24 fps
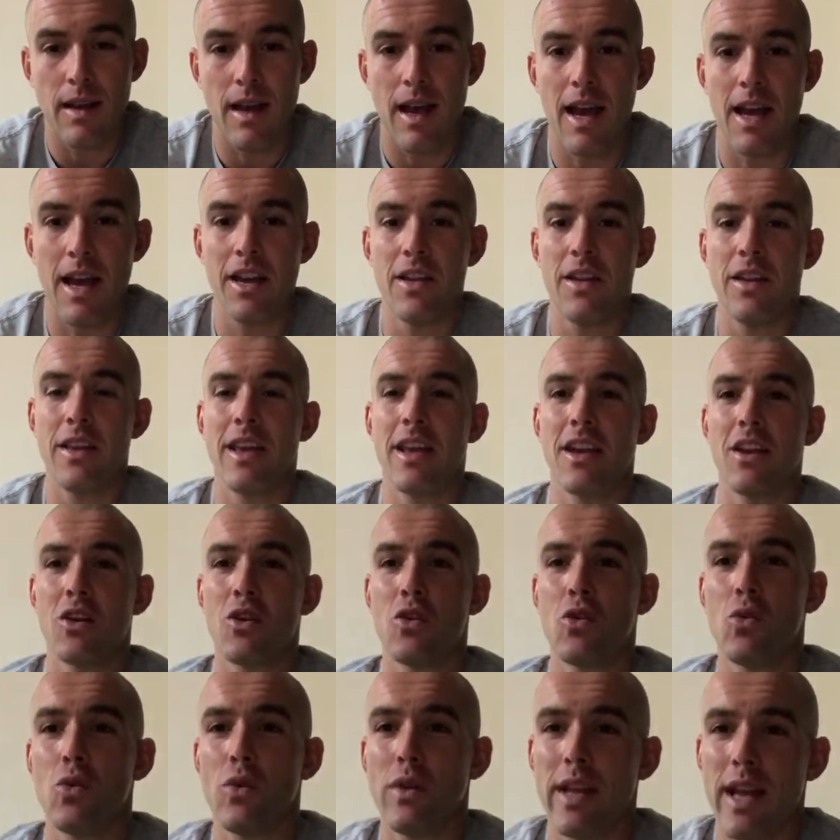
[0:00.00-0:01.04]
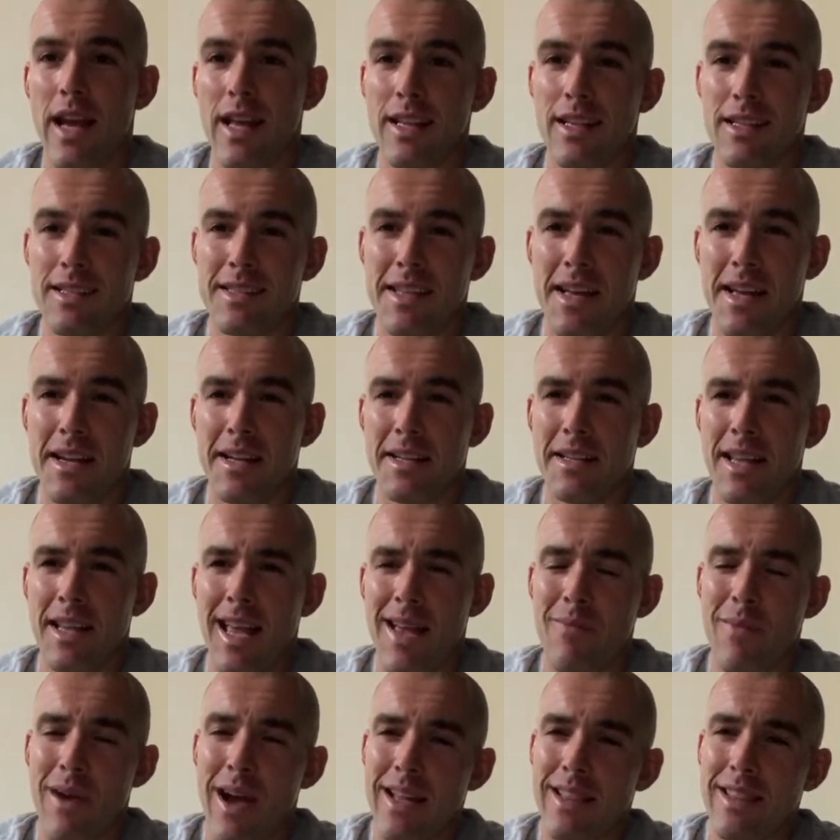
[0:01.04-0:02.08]
How do you get a cool calisthenic
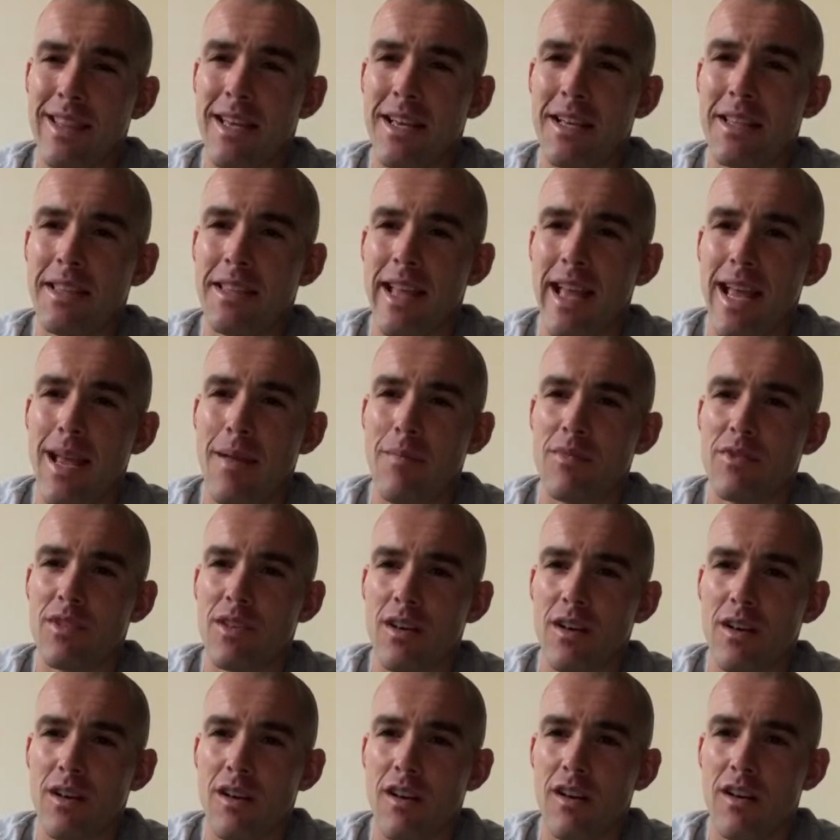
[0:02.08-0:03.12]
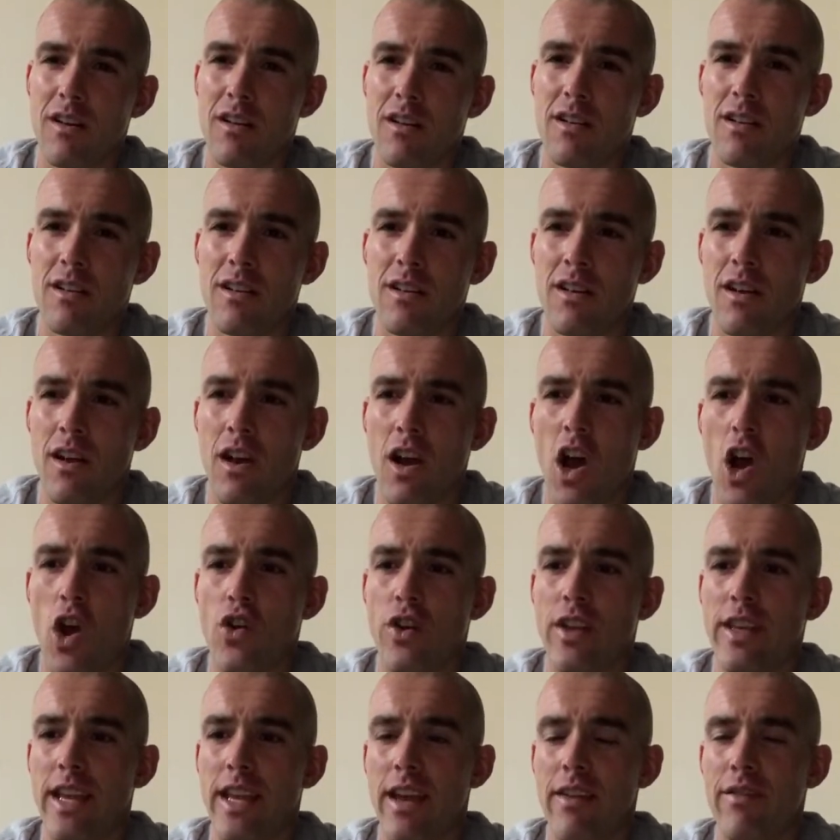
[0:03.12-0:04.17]
name? I think names are are
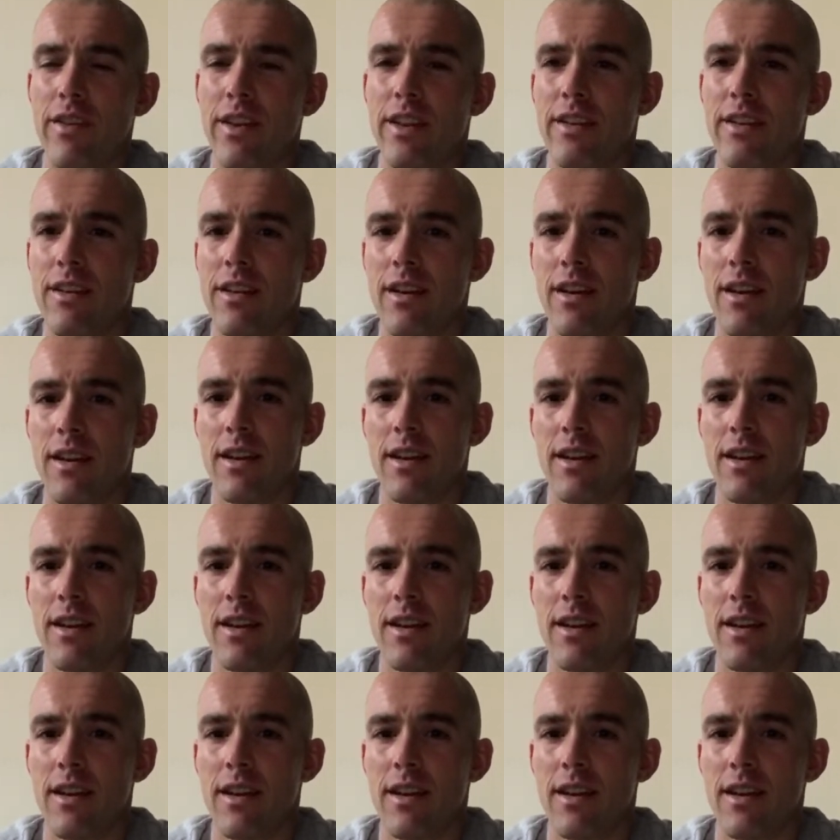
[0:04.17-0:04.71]
given.